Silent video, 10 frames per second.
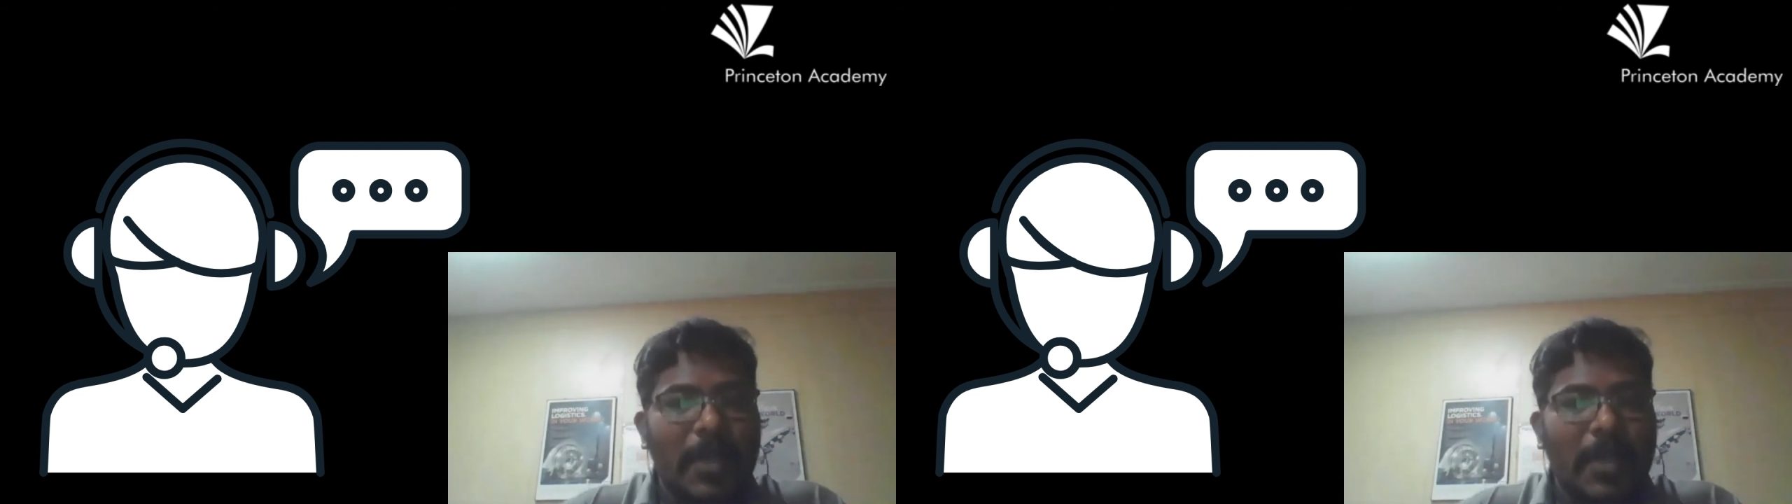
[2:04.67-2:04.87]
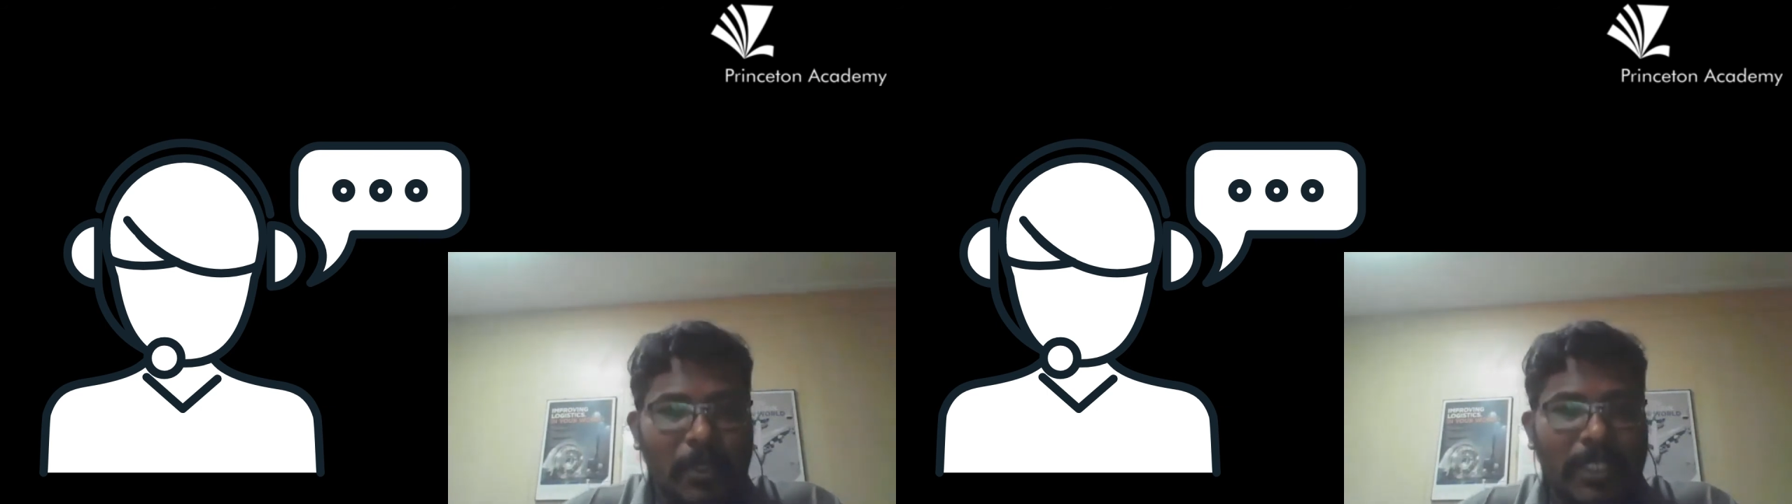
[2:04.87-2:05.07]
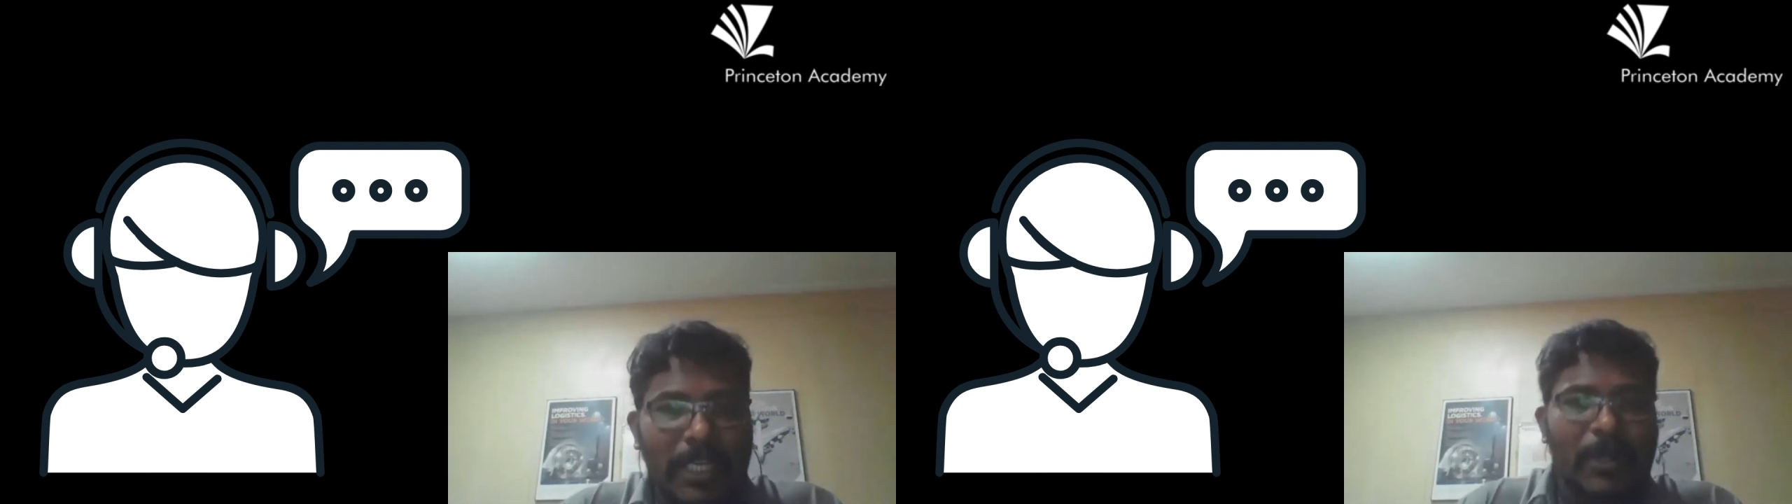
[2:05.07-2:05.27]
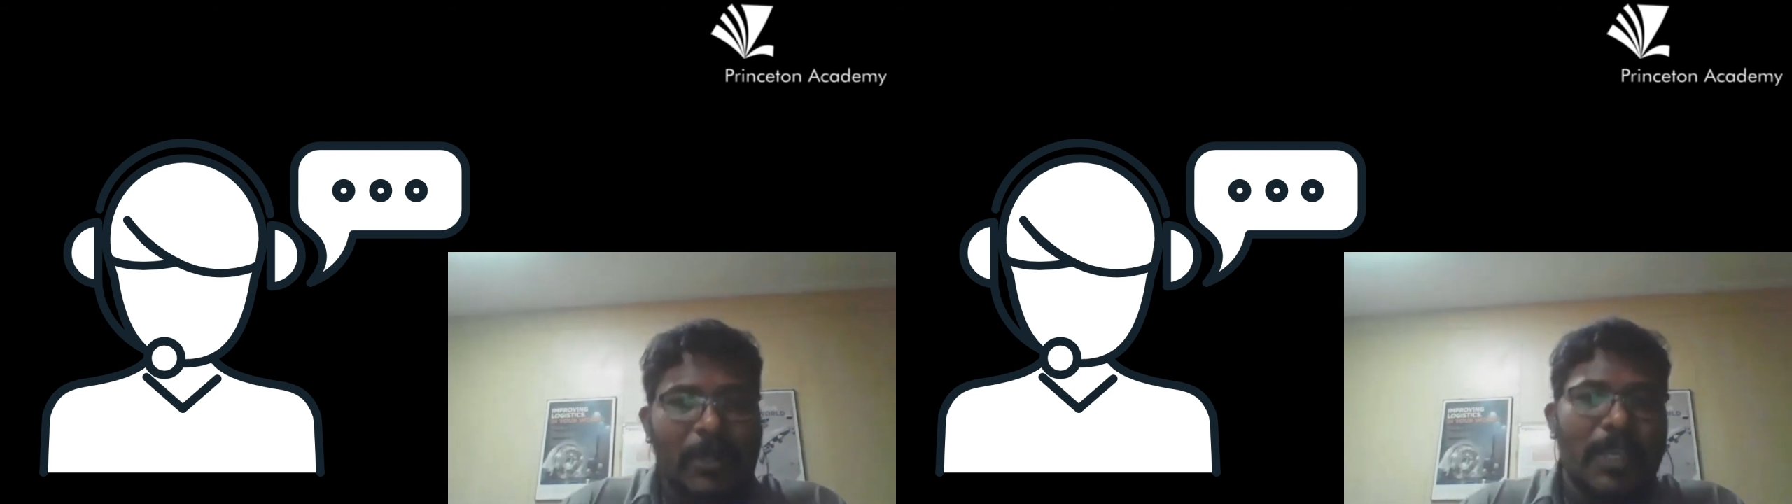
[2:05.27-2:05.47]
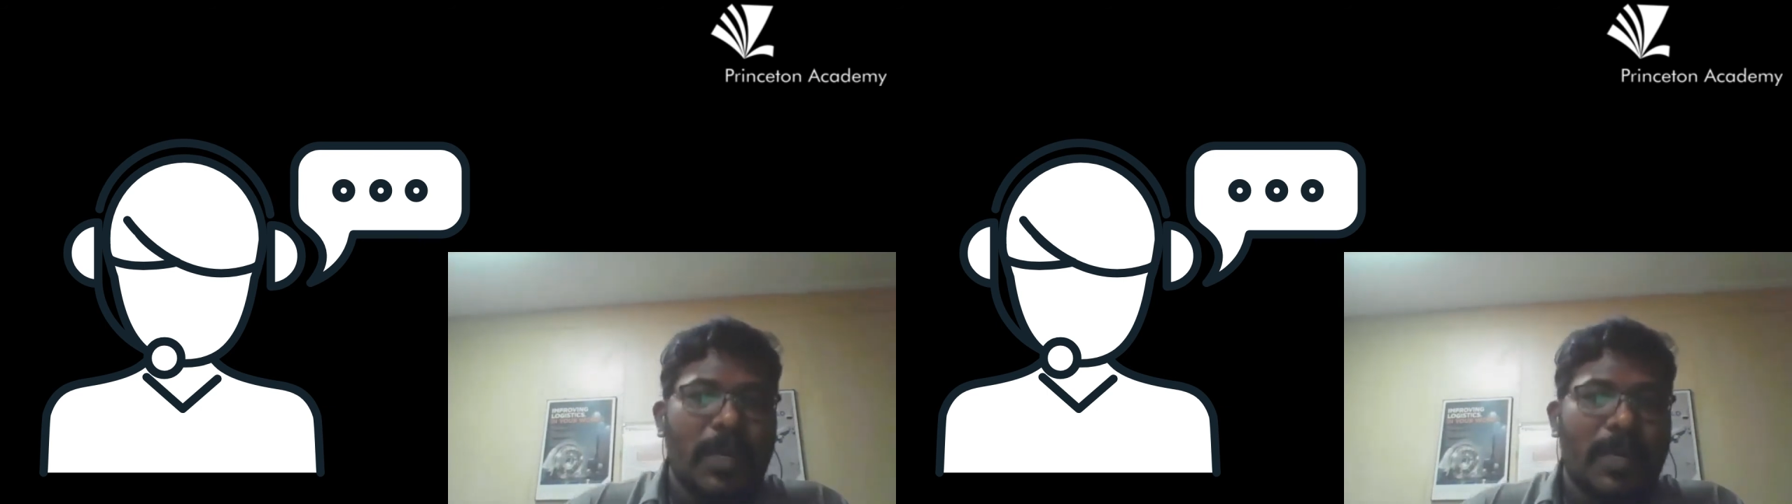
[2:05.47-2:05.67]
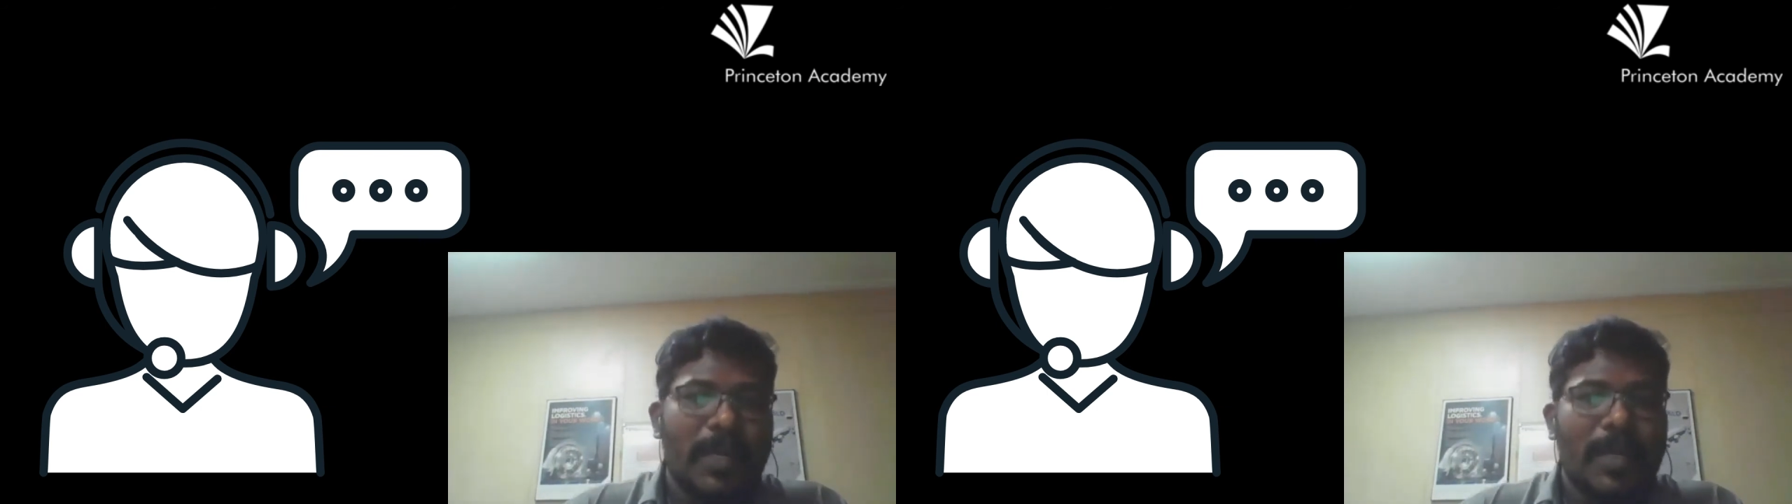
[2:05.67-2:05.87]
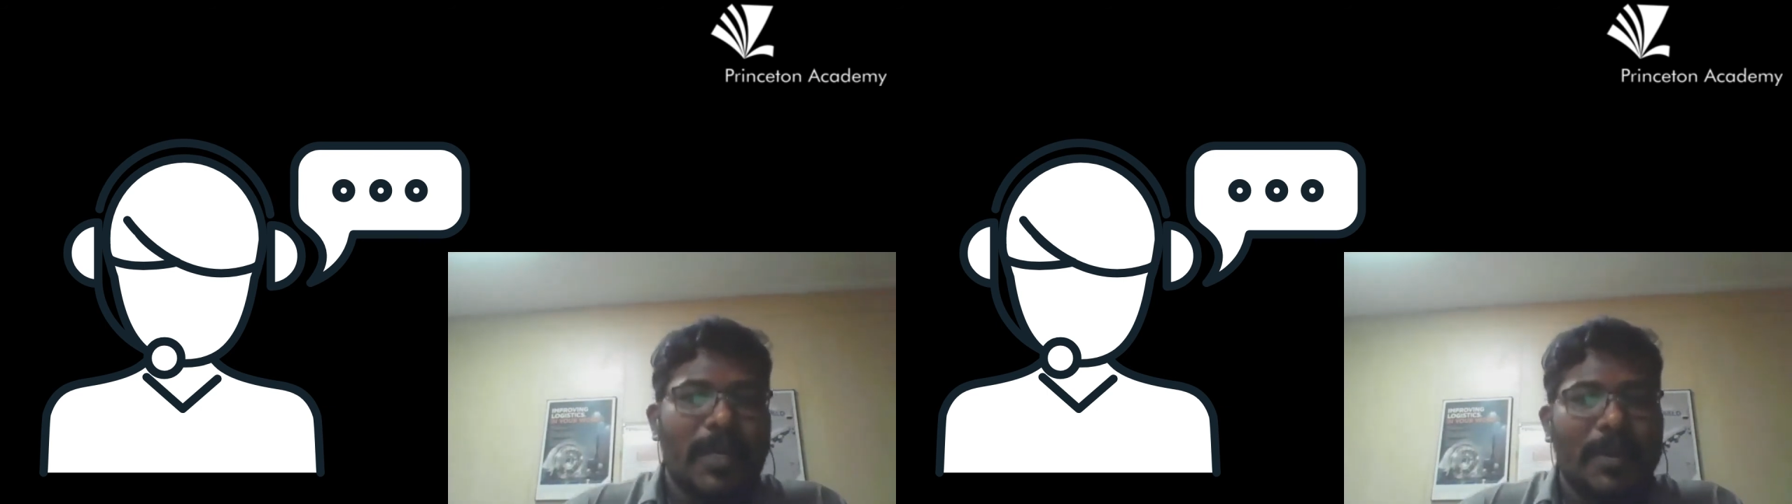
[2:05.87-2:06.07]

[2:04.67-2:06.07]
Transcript: It's continually your